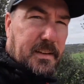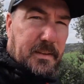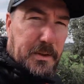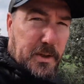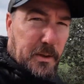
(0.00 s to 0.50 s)

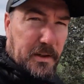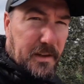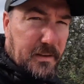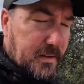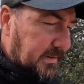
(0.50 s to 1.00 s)
There was
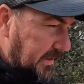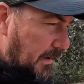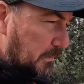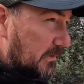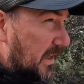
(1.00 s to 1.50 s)
another
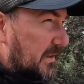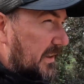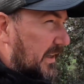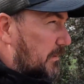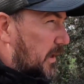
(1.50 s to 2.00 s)
camper van
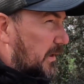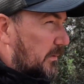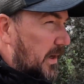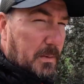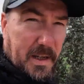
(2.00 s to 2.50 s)
came in at
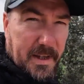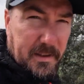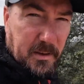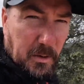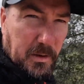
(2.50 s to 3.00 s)
around 8
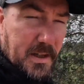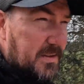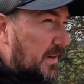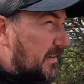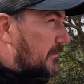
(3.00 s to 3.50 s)
o'clock
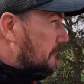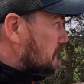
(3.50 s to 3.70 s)
last night.